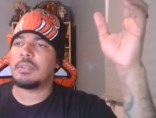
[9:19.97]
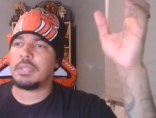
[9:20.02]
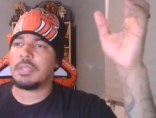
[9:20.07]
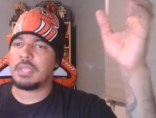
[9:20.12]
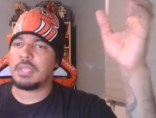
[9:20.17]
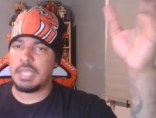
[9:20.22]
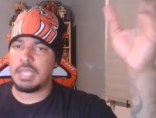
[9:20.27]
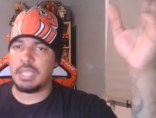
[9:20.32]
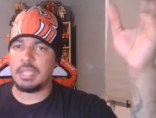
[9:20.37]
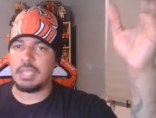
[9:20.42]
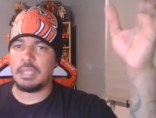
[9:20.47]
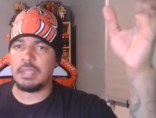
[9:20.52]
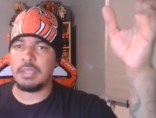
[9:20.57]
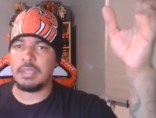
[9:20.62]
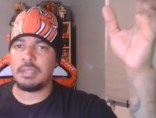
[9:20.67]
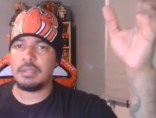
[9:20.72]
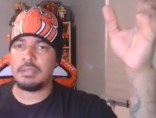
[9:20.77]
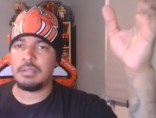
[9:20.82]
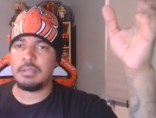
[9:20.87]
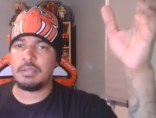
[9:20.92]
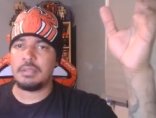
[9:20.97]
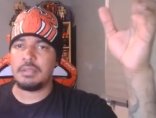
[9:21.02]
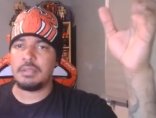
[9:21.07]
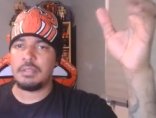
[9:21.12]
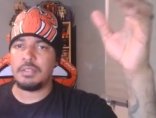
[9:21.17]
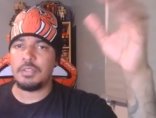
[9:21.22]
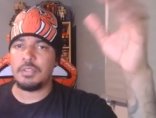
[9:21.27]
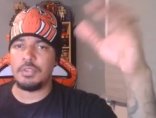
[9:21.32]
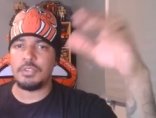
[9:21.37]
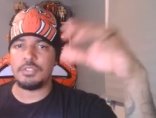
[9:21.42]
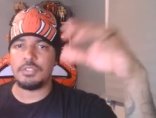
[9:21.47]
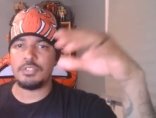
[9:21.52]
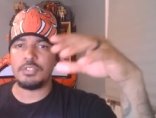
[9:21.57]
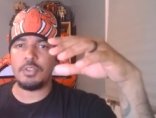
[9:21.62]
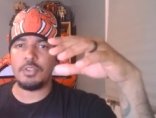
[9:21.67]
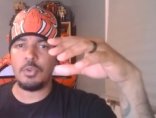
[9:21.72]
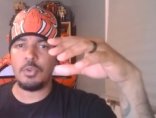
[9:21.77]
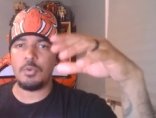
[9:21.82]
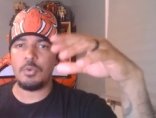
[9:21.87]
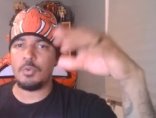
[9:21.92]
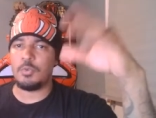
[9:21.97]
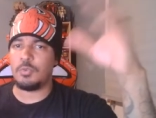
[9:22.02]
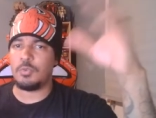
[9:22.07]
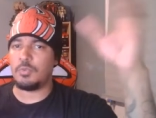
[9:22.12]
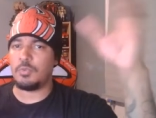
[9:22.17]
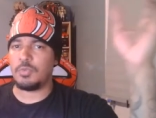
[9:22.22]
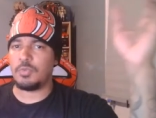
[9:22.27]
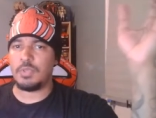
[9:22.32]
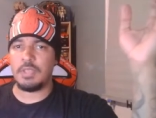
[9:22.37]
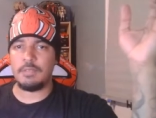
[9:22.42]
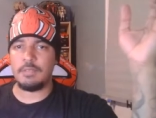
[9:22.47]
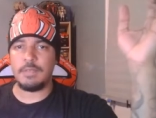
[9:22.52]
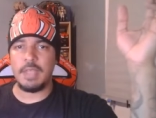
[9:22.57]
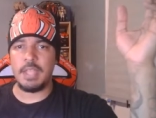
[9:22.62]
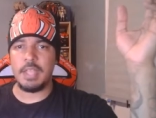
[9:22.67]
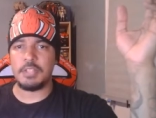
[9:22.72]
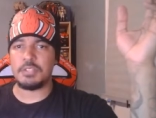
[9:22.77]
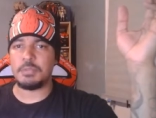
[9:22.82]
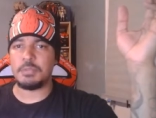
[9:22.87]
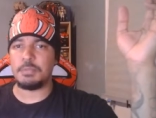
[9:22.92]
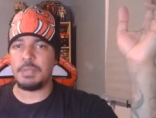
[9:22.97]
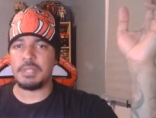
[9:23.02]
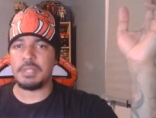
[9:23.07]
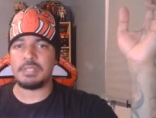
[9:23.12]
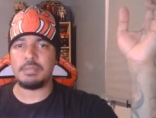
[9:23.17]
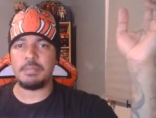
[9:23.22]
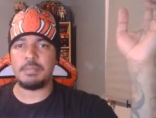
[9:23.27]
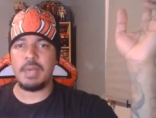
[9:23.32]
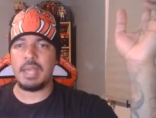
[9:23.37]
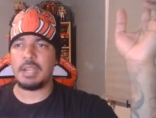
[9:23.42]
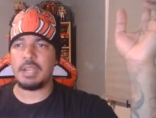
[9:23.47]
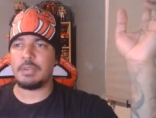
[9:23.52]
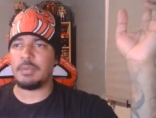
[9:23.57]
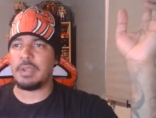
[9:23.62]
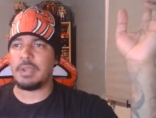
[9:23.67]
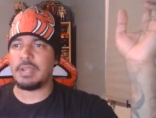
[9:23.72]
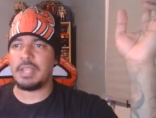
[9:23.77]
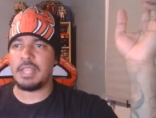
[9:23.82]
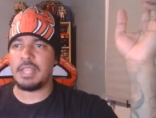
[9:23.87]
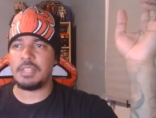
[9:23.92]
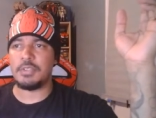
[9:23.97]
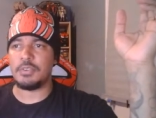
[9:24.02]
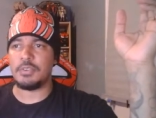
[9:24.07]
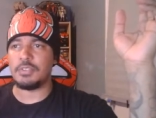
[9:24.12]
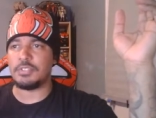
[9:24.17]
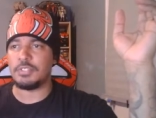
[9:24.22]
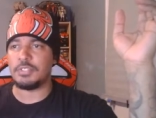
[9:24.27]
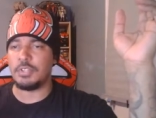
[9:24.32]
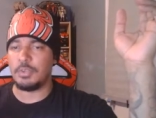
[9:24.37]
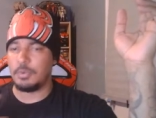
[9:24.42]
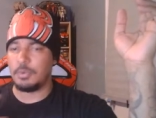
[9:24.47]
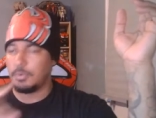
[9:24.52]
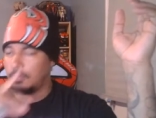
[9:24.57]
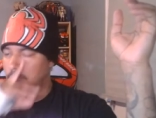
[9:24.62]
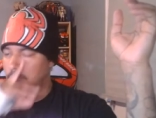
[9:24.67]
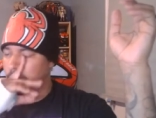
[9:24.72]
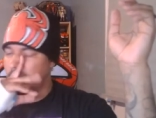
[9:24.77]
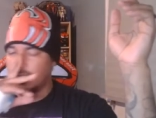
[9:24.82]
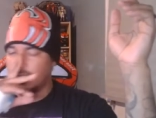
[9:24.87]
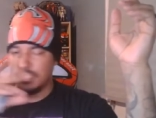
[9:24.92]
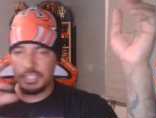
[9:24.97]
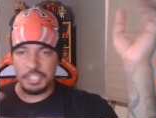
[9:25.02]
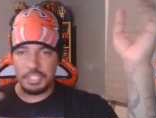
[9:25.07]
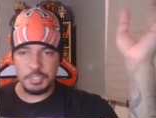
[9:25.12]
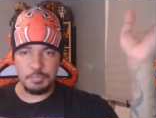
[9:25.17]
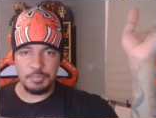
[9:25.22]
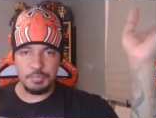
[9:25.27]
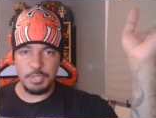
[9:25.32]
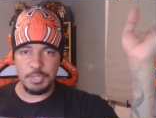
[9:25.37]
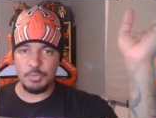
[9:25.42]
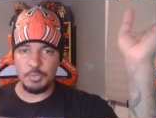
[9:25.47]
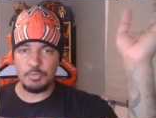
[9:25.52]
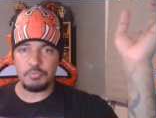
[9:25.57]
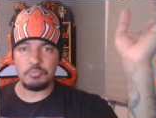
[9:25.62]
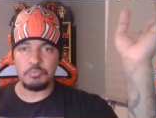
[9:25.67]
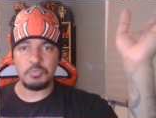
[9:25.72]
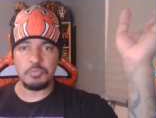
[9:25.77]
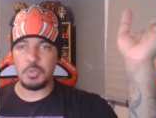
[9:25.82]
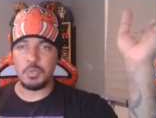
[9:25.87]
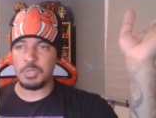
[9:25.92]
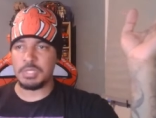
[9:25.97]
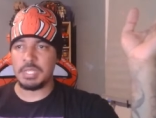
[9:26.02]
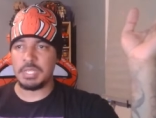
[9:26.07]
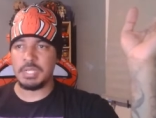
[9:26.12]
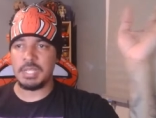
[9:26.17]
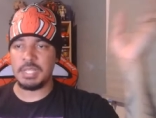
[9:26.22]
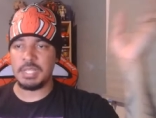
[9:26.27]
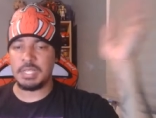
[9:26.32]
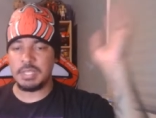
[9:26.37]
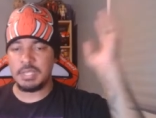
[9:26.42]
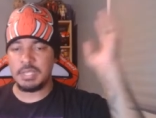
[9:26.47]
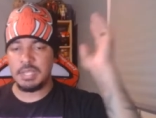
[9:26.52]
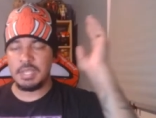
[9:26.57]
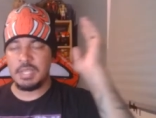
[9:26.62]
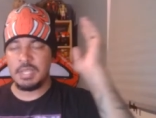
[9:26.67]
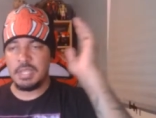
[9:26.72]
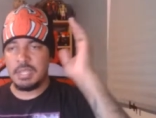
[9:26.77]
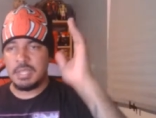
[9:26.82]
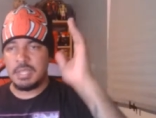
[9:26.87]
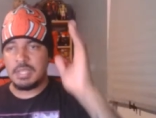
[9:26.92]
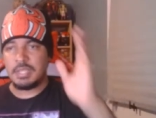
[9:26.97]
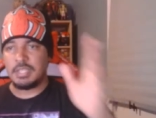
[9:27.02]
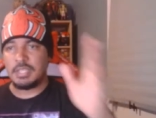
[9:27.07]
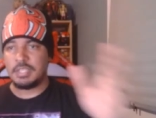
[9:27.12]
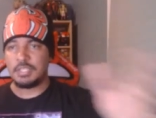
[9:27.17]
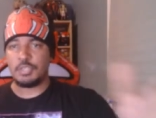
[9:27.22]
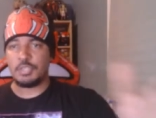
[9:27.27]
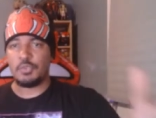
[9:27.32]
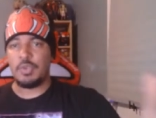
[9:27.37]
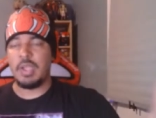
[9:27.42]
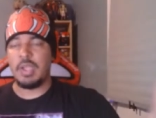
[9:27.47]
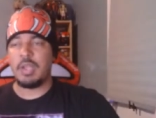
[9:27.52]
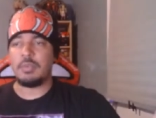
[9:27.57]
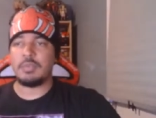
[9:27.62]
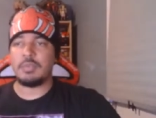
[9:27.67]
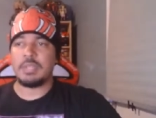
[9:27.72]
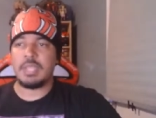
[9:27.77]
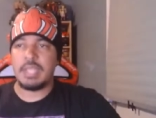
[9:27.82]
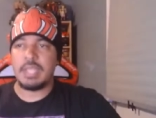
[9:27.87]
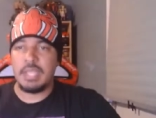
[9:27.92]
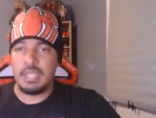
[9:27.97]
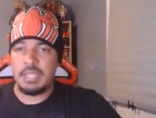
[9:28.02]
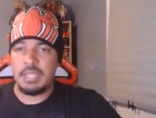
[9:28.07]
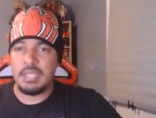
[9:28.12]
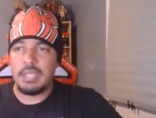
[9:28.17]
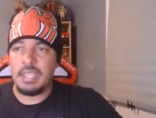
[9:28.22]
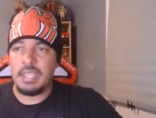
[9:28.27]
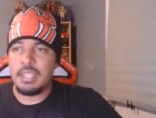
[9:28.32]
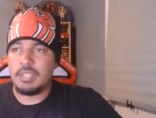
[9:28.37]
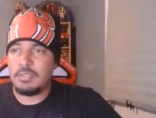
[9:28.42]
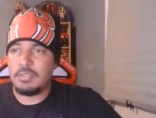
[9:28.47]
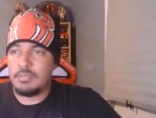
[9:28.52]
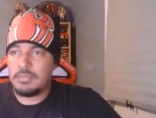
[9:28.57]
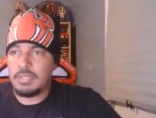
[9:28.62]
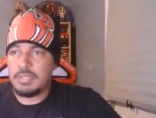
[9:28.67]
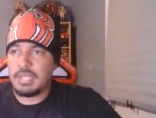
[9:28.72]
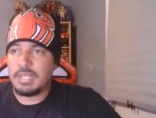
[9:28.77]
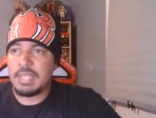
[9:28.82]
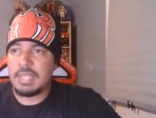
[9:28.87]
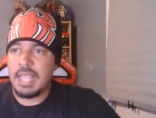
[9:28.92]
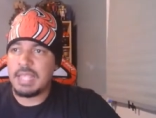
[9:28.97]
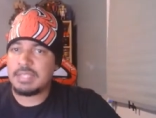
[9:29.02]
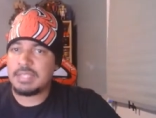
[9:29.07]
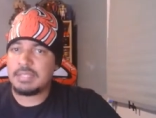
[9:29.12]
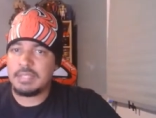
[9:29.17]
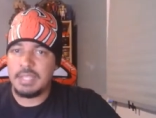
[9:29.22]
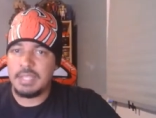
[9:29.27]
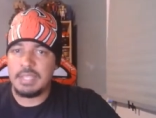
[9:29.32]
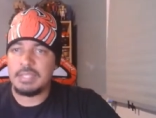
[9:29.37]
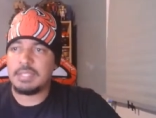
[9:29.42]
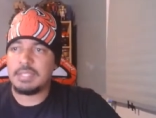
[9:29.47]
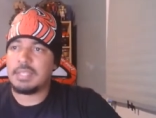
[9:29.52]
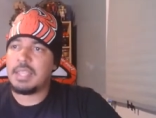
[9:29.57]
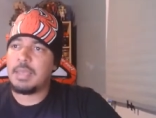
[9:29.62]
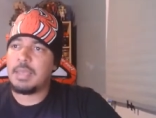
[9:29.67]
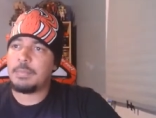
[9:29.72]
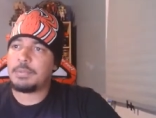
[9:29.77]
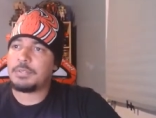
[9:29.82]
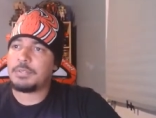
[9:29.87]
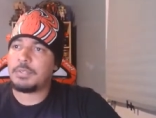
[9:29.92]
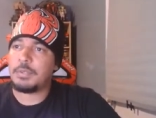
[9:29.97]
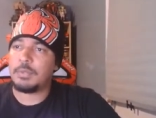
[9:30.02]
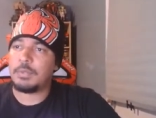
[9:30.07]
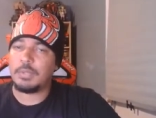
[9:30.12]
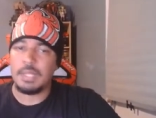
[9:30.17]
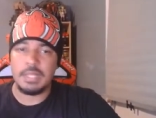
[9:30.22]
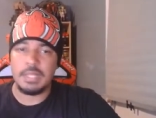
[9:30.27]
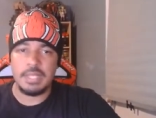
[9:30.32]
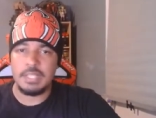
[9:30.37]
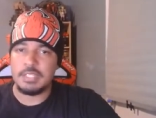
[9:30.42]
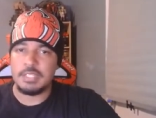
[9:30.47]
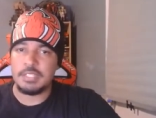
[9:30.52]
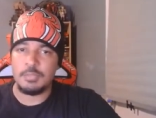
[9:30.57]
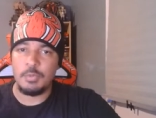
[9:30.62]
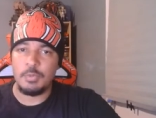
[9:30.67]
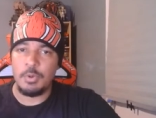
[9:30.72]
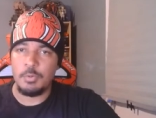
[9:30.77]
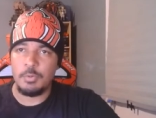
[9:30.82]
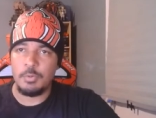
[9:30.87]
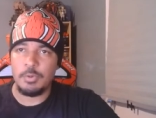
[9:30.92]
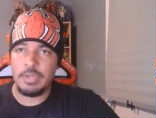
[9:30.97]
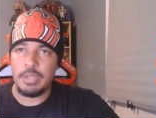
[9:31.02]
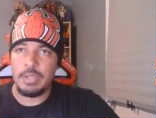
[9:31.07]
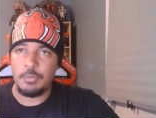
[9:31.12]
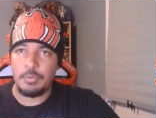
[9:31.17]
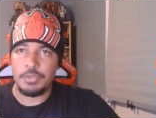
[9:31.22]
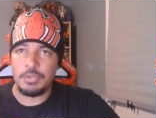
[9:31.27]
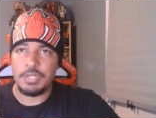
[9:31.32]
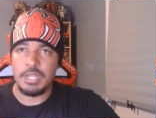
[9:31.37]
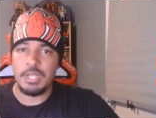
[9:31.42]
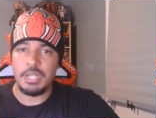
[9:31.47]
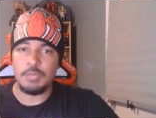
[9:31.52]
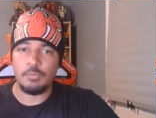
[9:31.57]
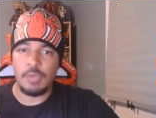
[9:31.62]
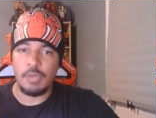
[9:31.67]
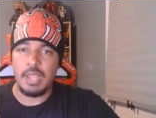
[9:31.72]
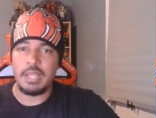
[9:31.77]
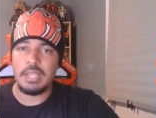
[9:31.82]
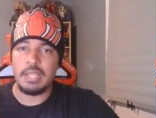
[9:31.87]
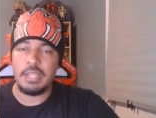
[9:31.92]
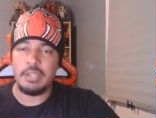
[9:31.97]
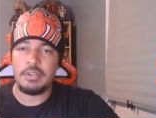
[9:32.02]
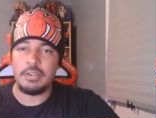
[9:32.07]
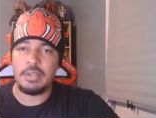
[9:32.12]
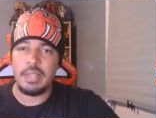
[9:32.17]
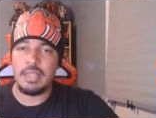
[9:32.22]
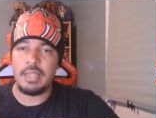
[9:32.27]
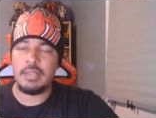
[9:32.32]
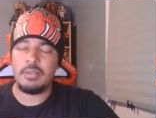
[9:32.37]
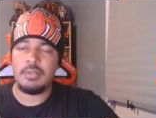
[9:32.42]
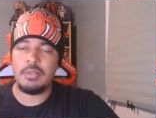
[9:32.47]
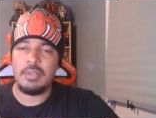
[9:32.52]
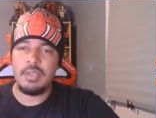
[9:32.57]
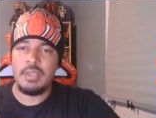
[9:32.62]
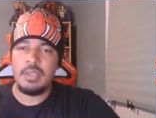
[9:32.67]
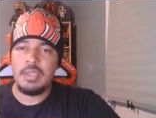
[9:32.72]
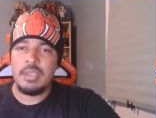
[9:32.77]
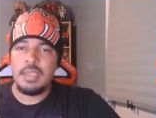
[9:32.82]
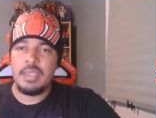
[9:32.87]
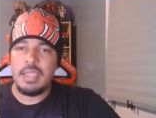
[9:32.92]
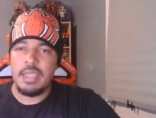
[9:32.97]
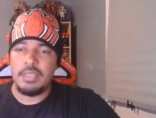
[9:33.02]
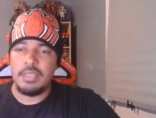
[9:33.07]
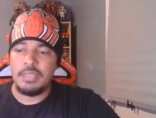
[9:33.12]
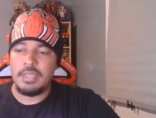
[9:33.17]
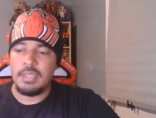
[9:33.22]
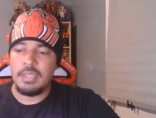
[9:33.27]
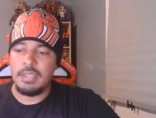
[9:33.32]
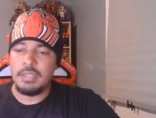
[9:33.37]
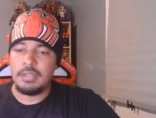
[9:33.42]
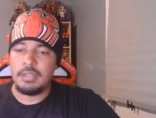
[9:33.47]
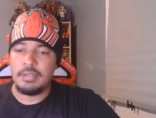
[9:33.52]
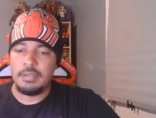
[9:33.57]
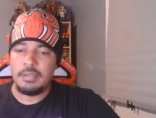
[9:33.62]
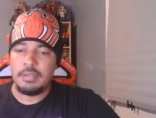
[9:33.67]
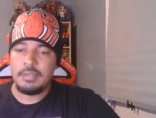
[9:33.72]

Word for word: king. There's no ifs, ands, or buts about it right now. There is no dispute. No one say nothing he's crowned king and you think that's the end of the episode like this is where we're at we're done right here now and then